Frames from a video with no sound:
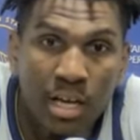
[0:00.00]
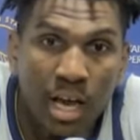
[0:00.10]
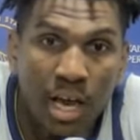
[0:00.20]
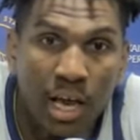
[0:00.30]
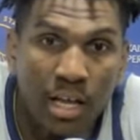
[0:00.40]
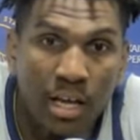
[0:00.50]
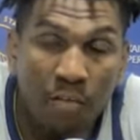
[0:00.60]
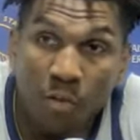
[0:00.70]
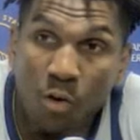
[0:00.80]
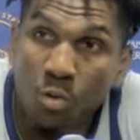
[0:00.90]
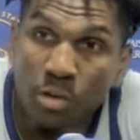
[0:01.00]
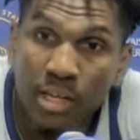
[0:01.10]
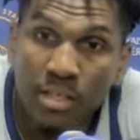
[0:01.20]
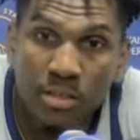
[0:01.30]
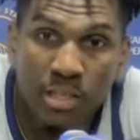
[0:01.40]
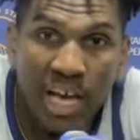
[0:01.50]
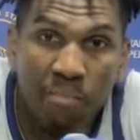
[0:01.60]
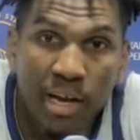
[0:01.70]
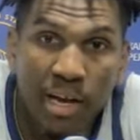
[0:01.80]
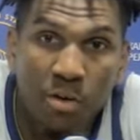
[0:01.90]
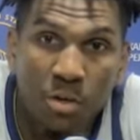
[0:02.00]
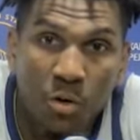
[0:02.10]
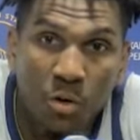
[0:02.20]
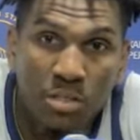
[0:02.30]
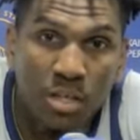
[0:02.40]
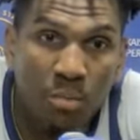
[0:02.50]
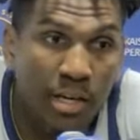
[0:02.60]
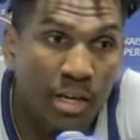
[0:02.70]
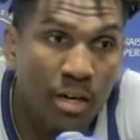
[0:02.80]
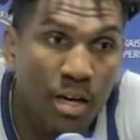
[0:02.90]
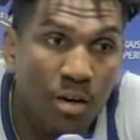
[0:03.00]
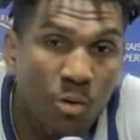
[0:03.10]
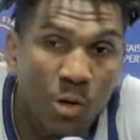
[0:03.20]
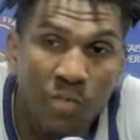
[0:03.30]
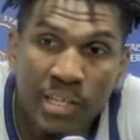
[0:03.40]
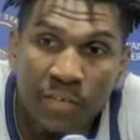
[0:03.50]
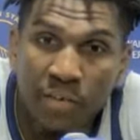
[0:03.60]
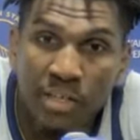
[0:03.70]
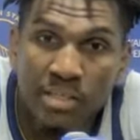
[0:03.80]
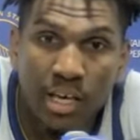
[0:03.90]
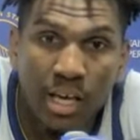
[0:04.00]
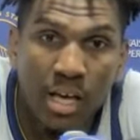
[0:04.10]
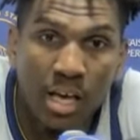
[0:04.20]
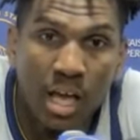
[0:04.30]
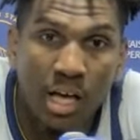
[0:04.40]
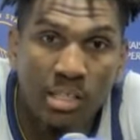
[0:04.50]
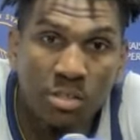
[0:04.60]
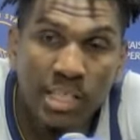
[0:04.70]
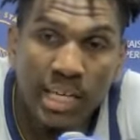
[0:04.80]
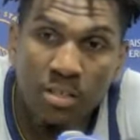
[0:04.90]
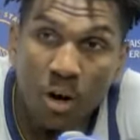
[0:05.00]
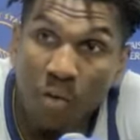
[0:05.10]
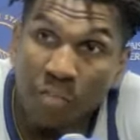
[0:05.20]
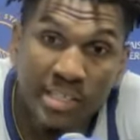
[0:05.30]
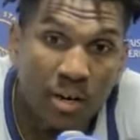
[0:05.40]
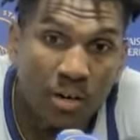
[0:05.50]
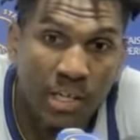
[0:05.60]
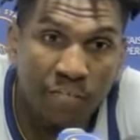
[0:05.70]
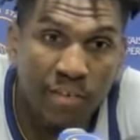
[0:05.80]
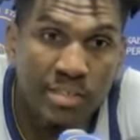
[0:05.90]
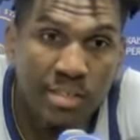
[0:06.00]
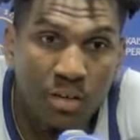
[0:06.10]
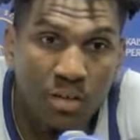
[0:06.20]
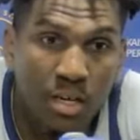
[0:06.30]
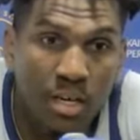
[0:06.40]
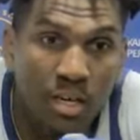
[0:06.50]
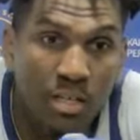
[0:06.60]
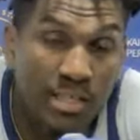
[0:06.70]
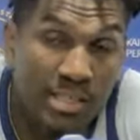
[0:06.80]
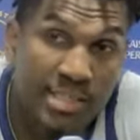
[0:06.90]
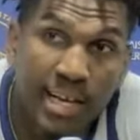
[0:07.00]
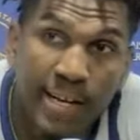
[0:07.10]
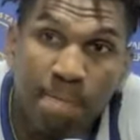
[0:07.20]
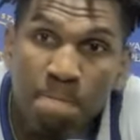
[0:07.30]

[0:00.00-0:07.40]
and uh, our vocal leader. So to have him back on the court is going to make a, a world of a difference and uh, it's going to change our offense and our defense. So uh, that's exciting.